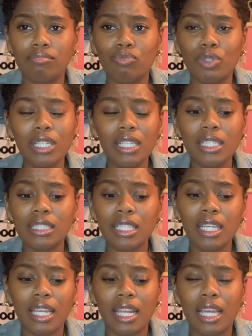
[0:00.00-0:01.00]
really is
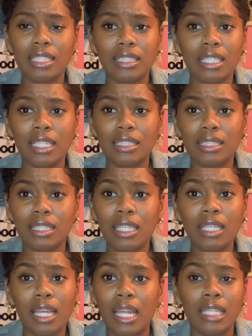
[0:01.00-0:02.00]
kicking ass and they
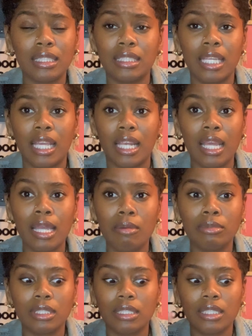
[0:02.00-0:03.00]
kicking ass and taking
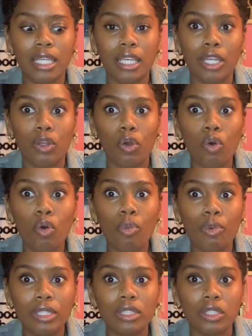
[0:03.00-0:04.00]
names and taking no
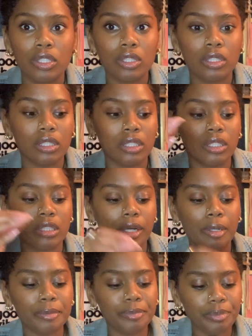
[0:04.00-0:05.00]
prisoners. And
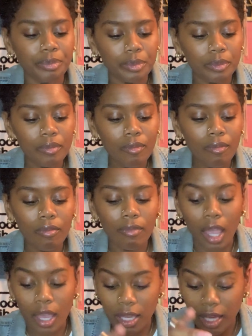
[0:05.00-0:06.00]
so,
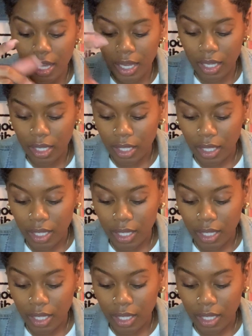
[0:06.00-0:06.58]
yeah.